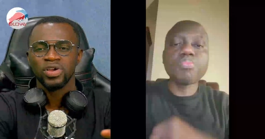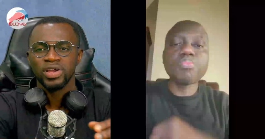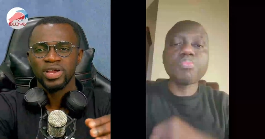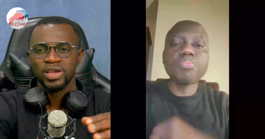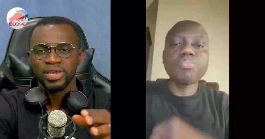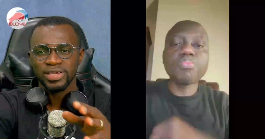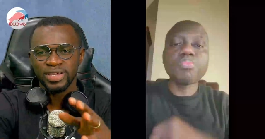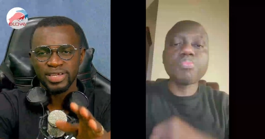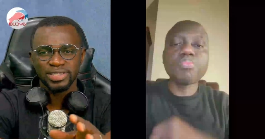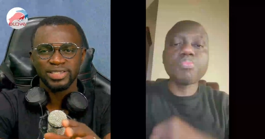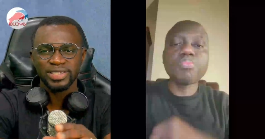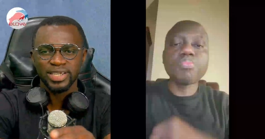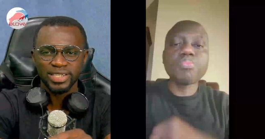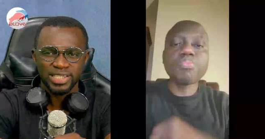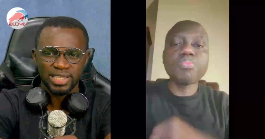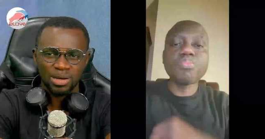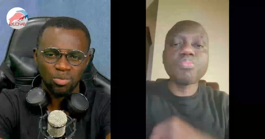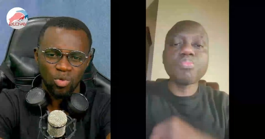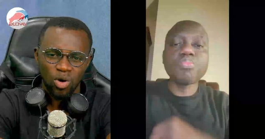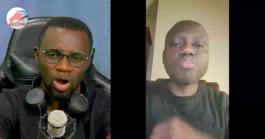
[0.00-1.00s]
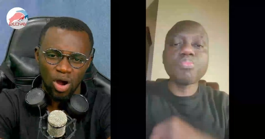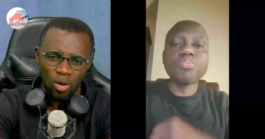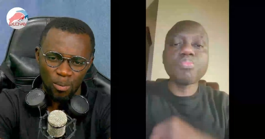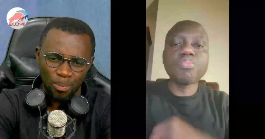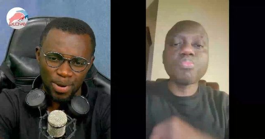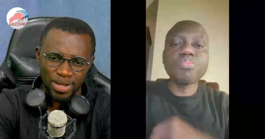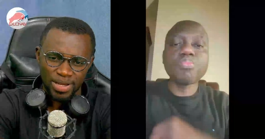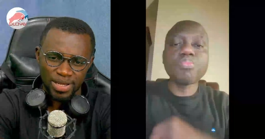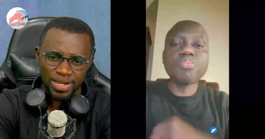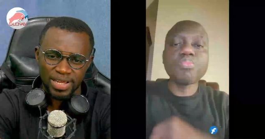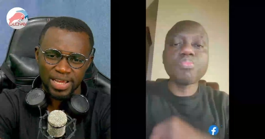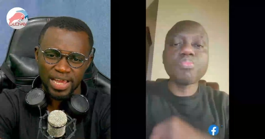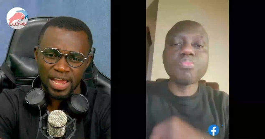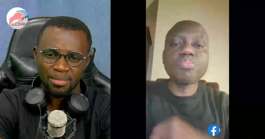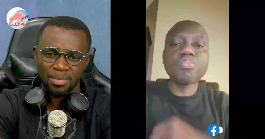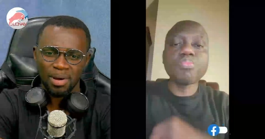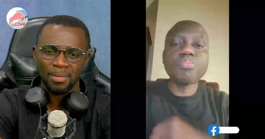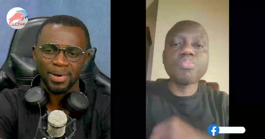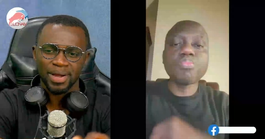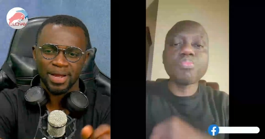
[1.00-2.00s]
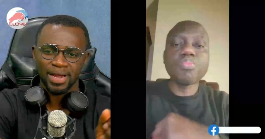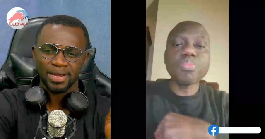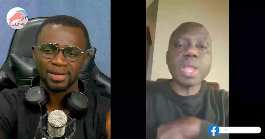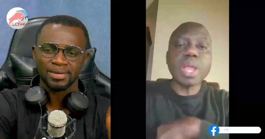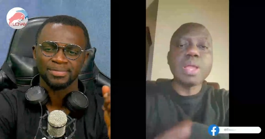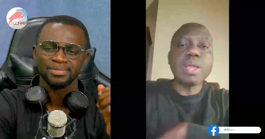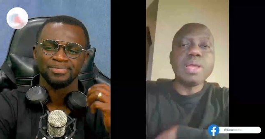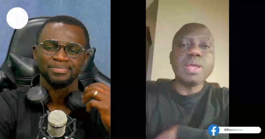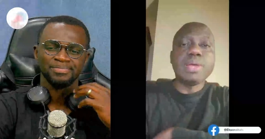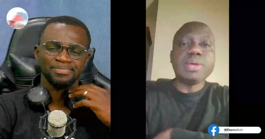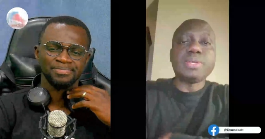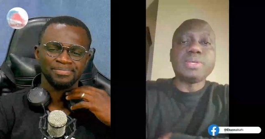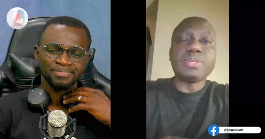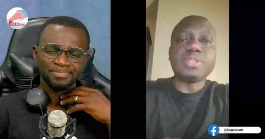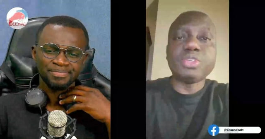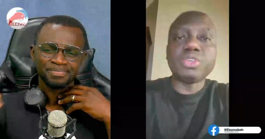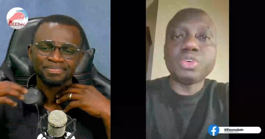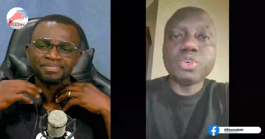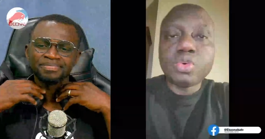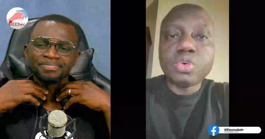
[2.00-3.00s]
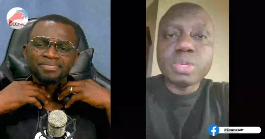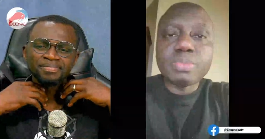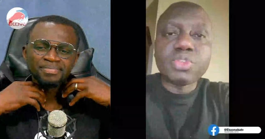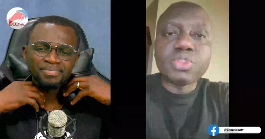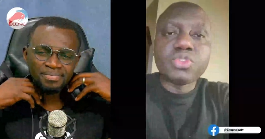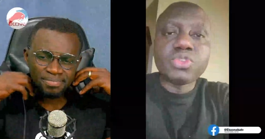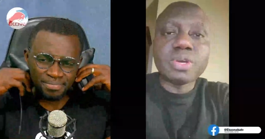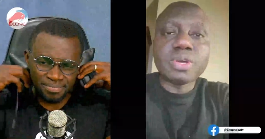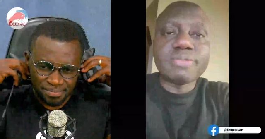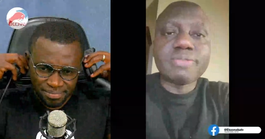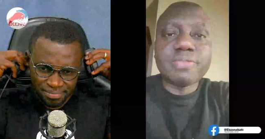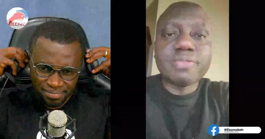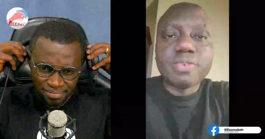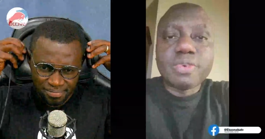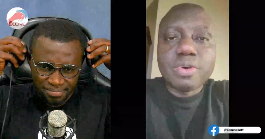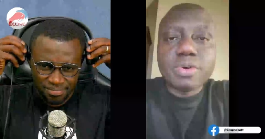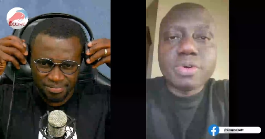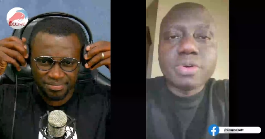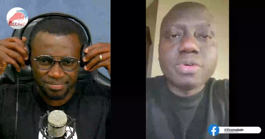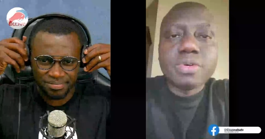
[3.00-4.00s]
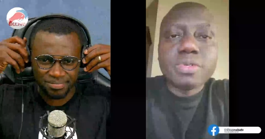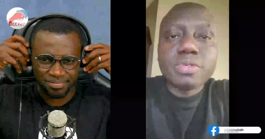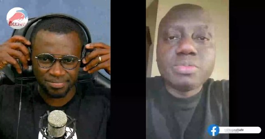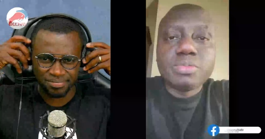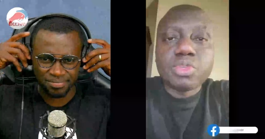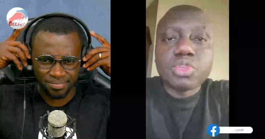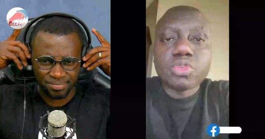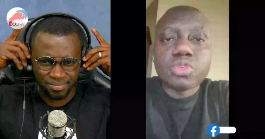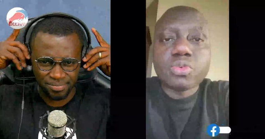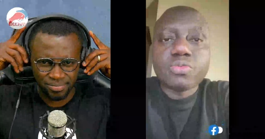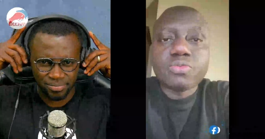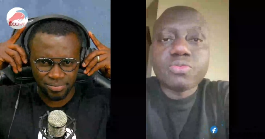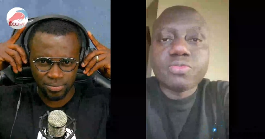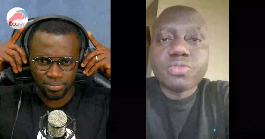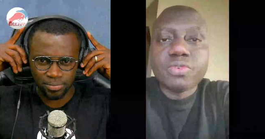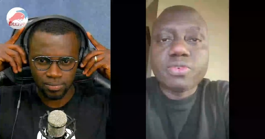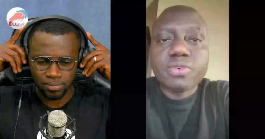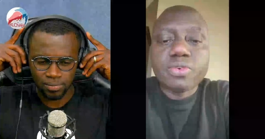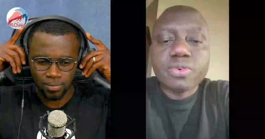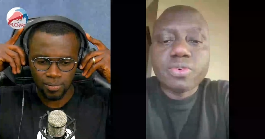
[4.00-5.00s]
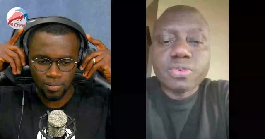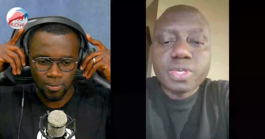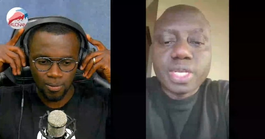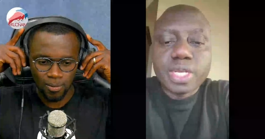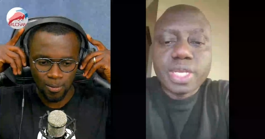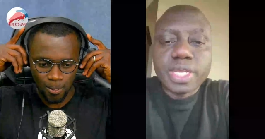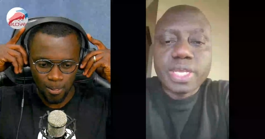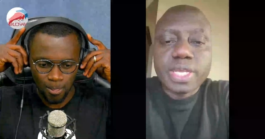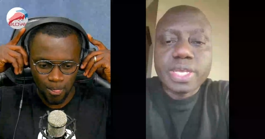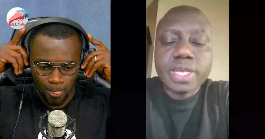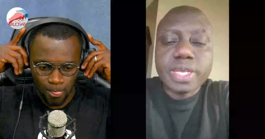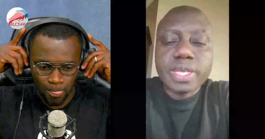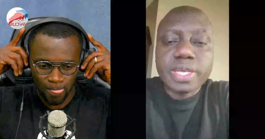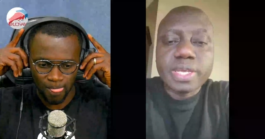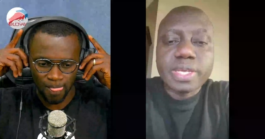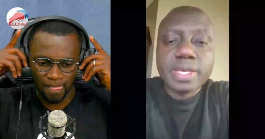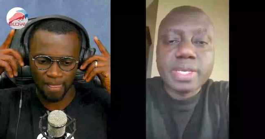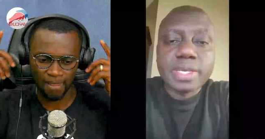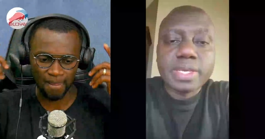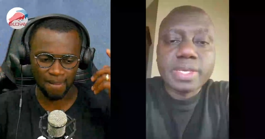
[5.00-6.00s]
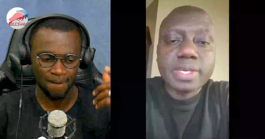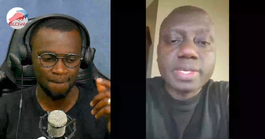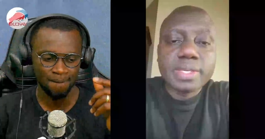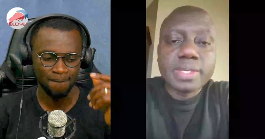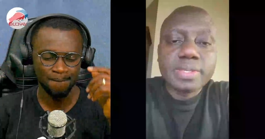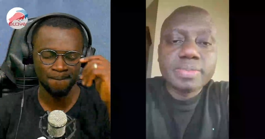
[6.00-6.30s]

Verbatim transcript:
Speaker 1: Intin some more opinion a babaca.
Speaker 2: You have for some for Elder